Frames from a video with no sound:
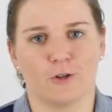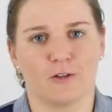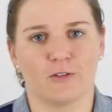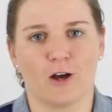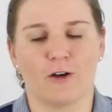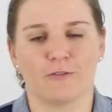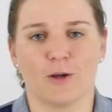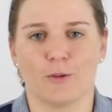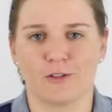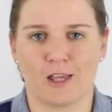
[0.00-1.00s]
full of golf
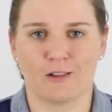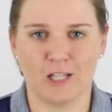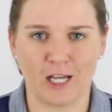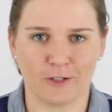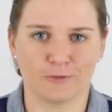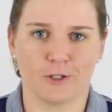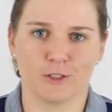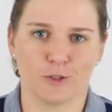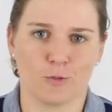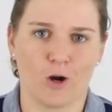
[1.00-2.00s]
that was a lot of
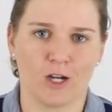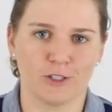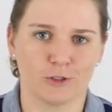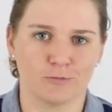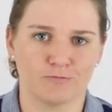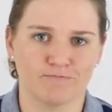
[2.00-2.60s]
fun to watch.